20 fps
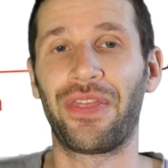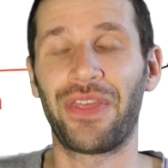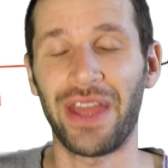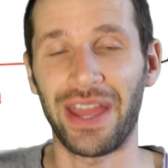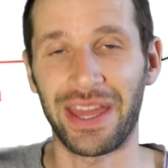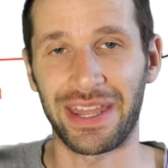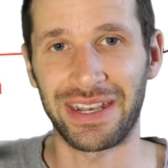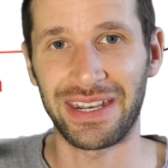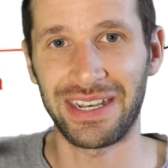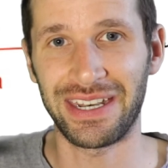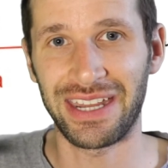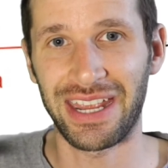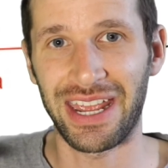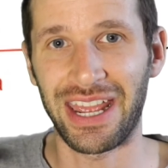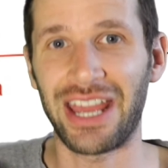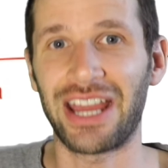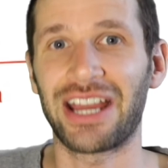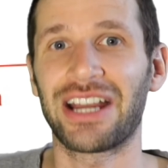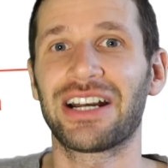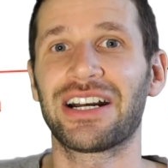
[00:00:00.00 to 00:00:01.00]
then
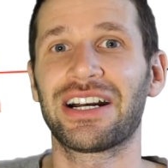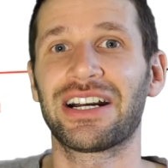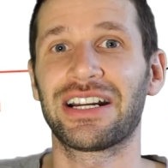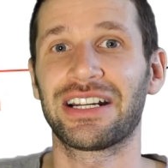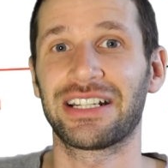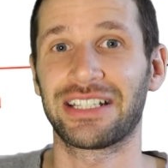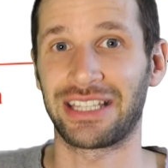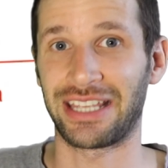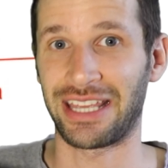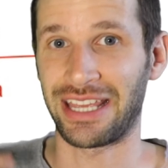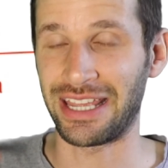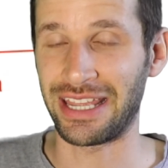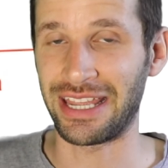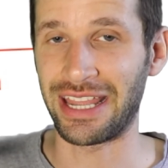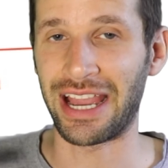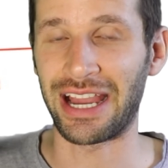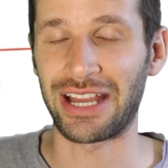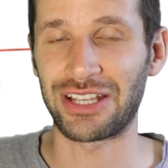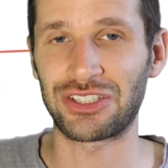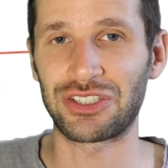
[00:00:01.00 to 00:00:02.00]

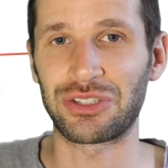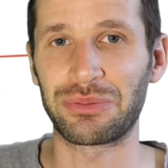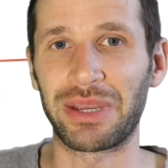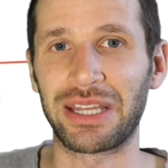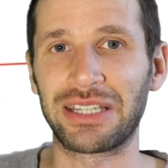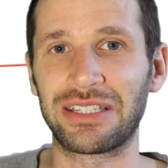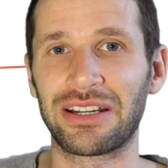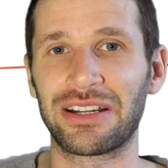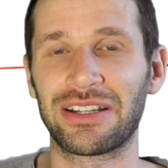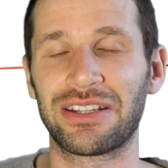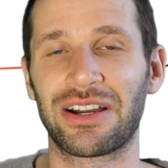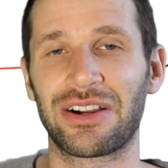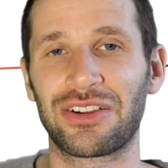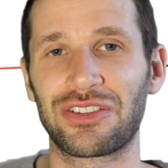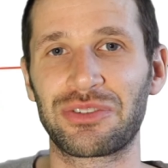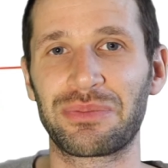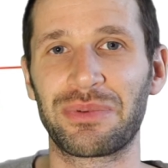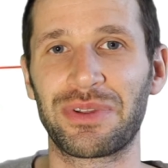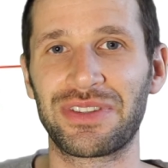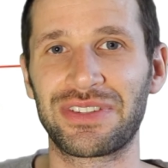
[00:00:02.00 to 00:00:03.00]
he has to make the
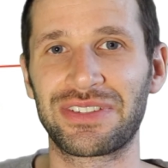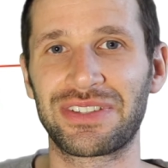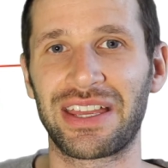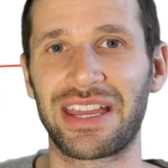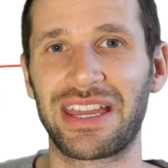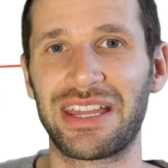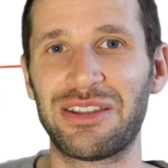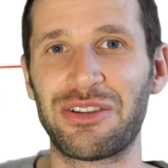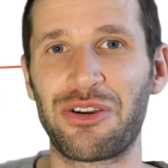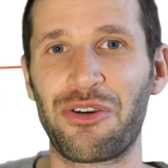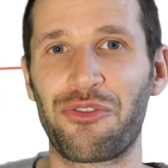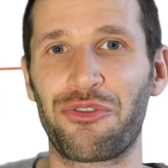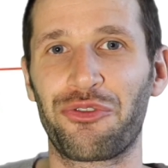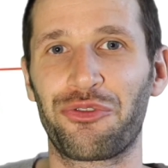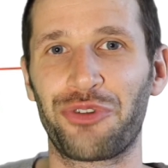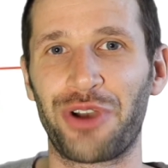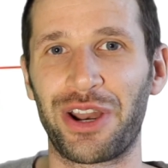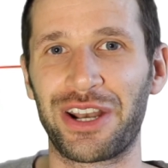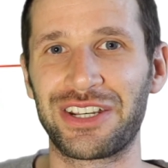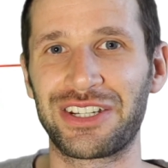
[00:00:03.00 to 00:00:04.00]
announcements in
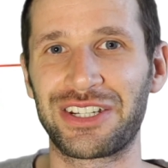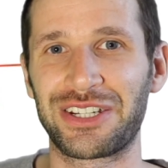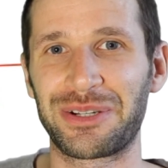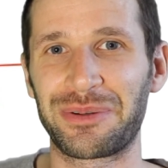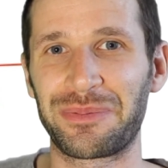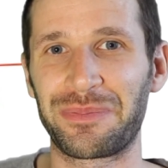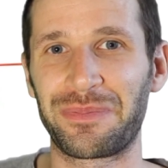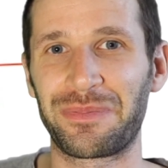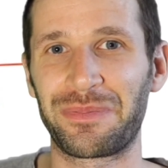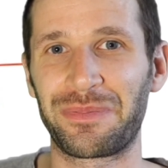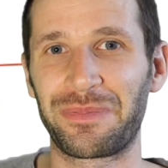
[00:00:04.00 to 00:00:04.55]
French.